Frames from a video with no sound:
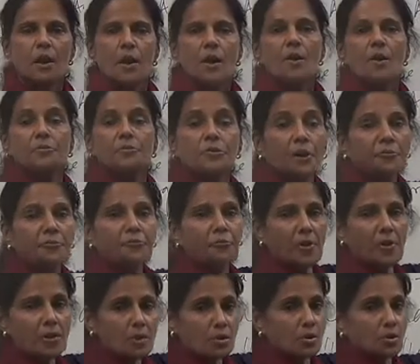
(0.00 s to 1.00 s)
The
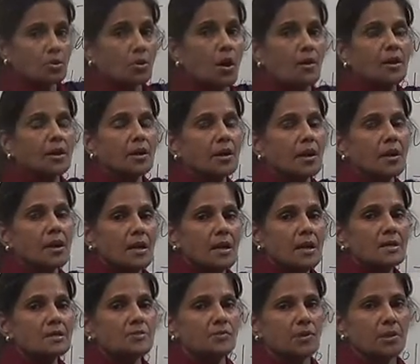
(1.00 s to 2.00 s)
first chronicle
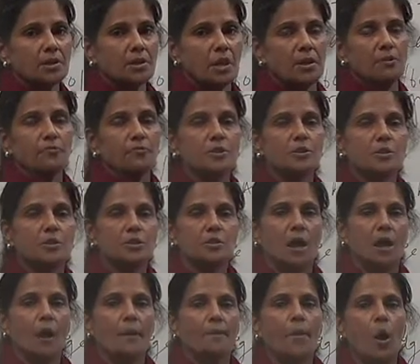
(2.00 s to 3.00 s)
is written which is
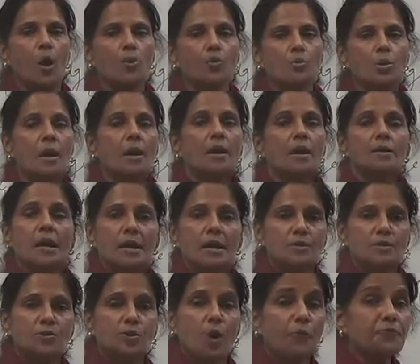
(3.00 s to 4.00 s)
about the
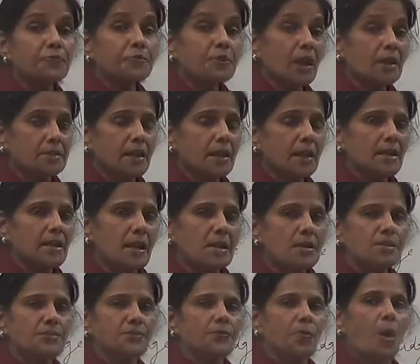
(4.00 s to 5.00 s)
history of 30
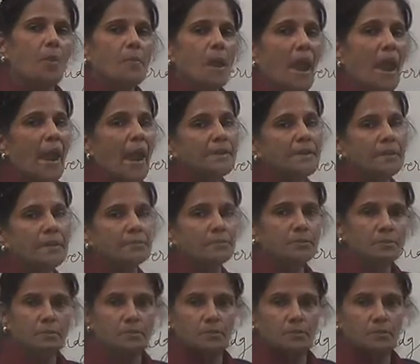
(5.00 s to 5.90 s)
years from Adam,